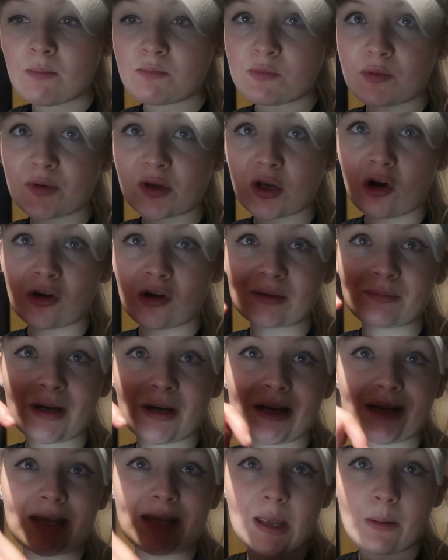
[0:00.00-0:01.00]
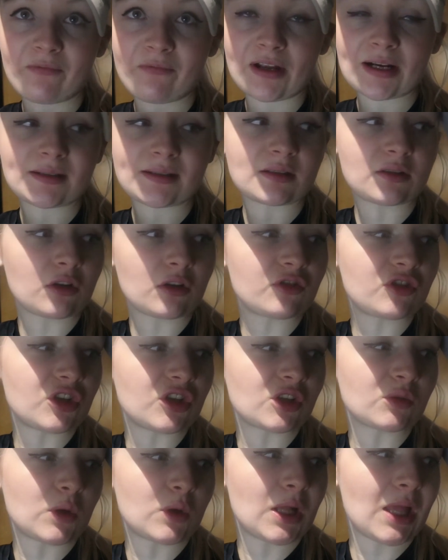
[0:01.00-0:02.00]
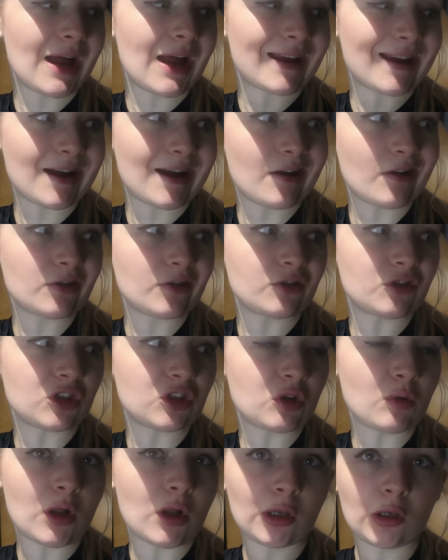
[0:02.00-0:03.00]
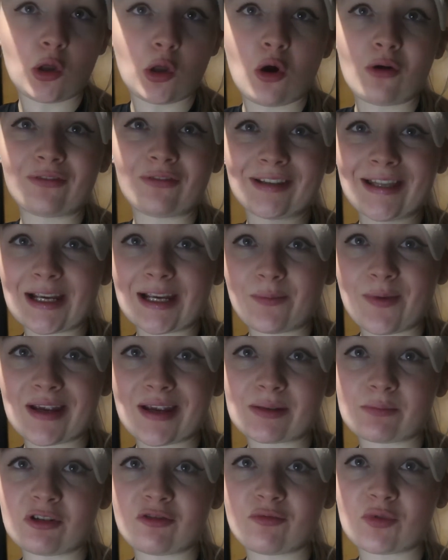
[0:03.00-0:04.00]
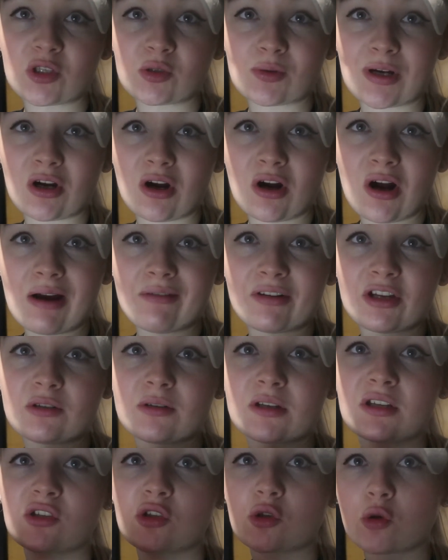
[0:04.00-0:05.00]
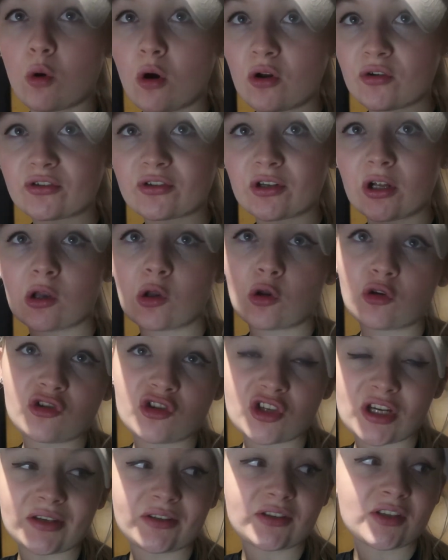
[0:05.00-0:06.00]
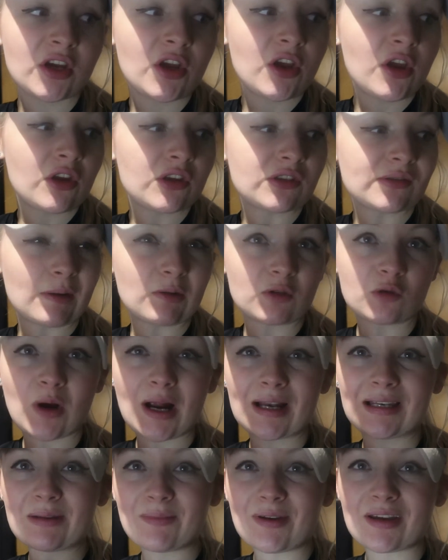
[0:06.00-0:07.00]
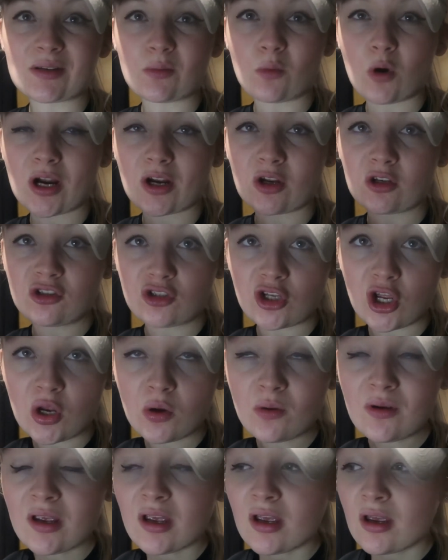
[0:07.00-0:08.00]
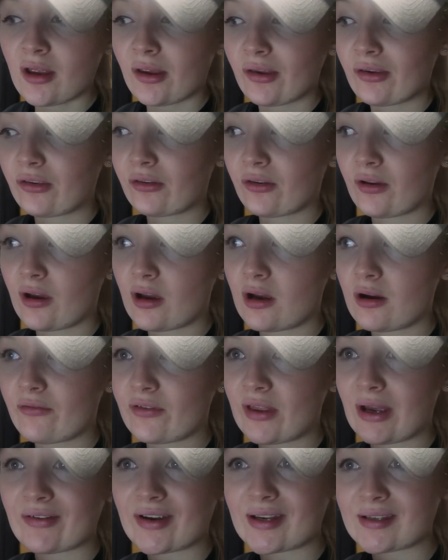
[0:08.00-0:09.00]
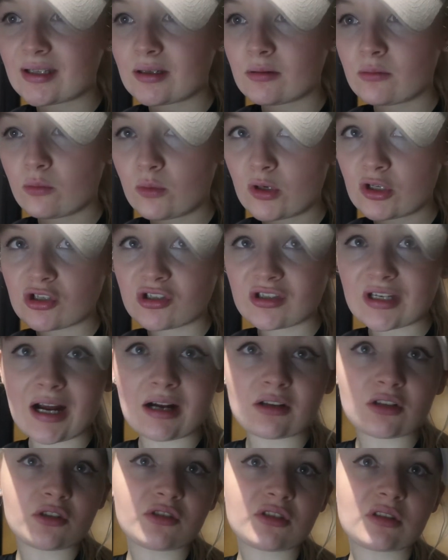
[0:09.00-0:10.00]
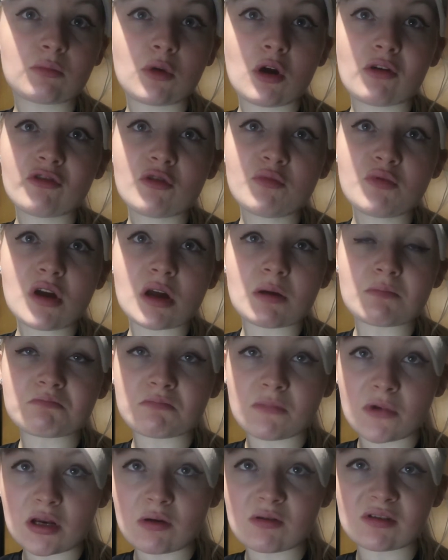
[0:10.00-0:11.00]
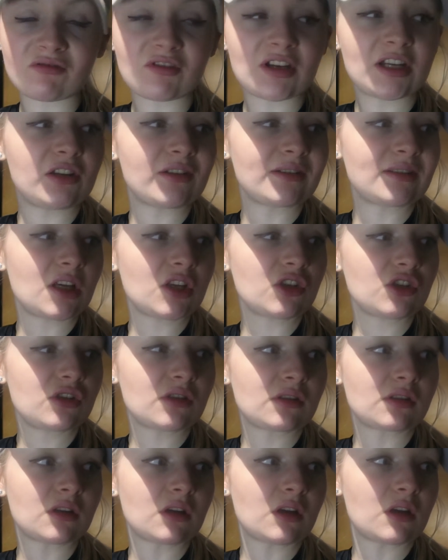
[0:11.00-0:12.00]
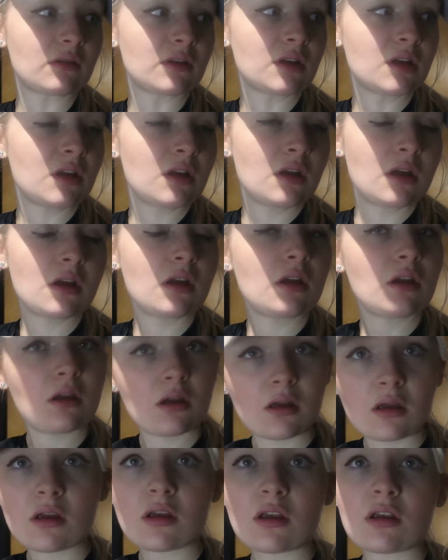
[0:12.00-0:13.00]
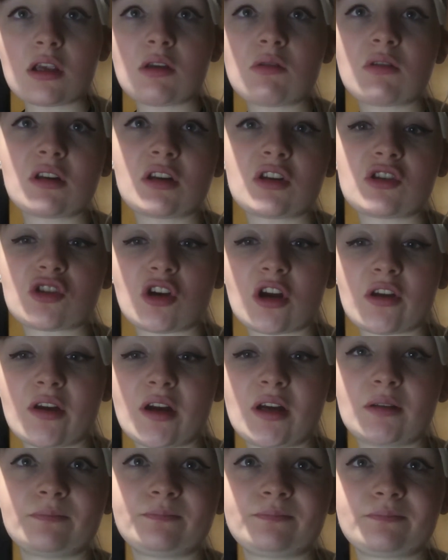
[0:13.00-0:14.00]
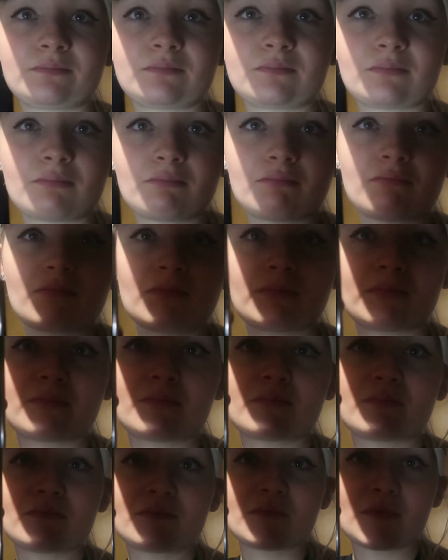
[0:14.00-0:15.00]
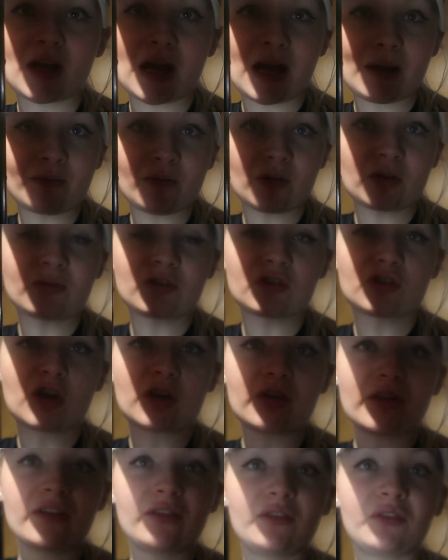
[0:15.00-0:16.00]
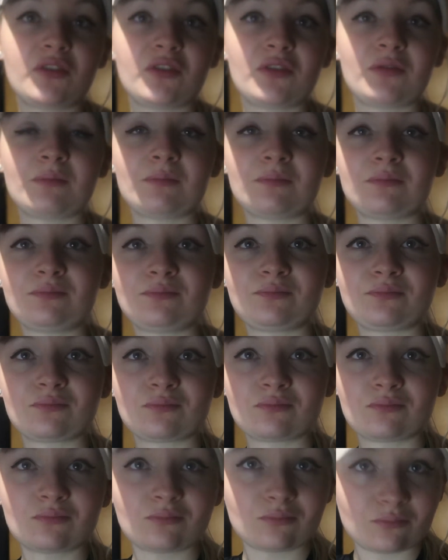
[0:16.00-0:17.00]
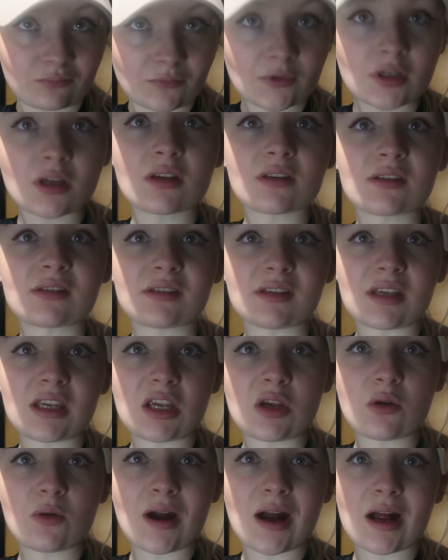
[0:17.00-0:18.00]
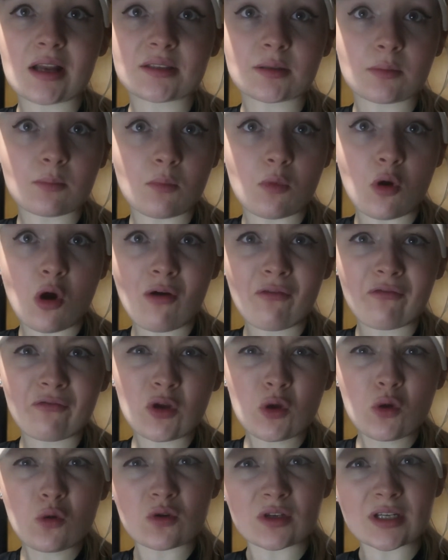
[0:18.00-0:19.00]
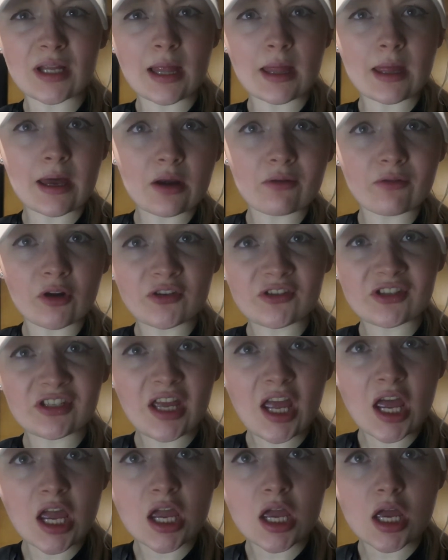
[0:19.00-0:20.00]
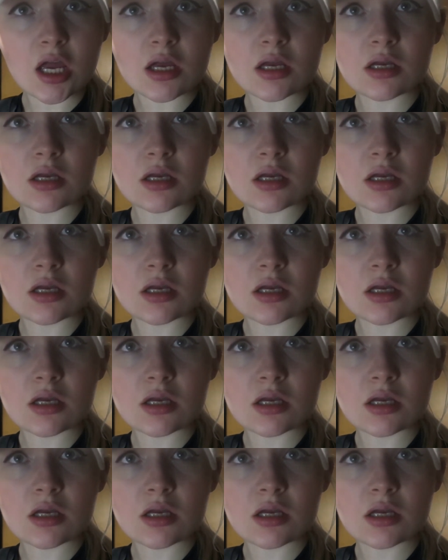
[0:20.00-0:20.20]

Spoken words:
But because my hip flex is dodgy as well, I can't do a lot of leg based movements, so I can't really do any squats or lunges, so I was quite limited in what I could do. So for that reason we just tagged on some more upper, and it was a really good session. So you can enjoy that. I'm going to enjoy this. See you at more food later on today.